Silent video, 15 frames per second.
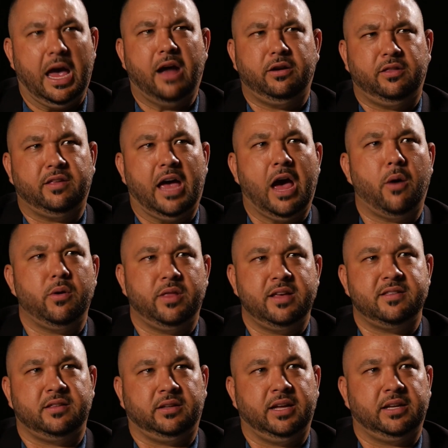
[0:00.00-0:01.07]
How are
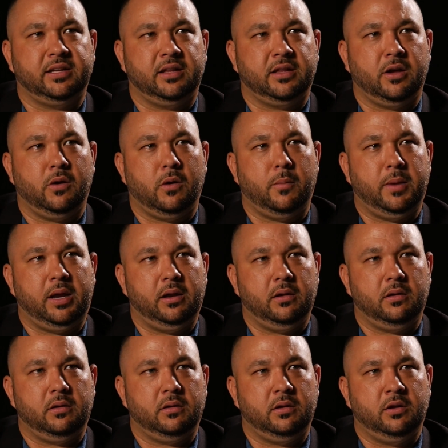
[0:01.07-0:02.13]
they selected, though?
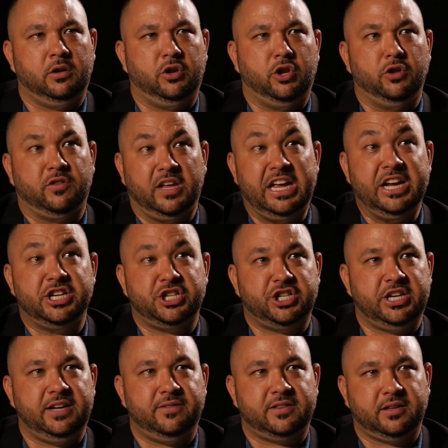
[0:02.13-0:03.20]
Each
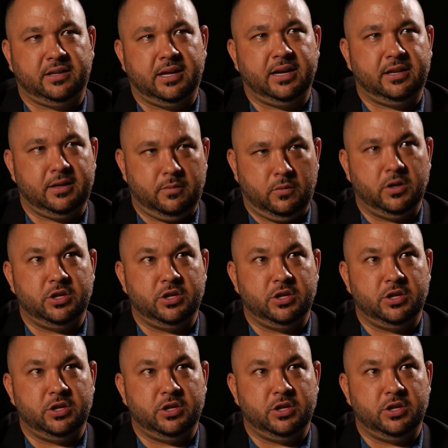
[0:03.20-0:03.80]
chief select them?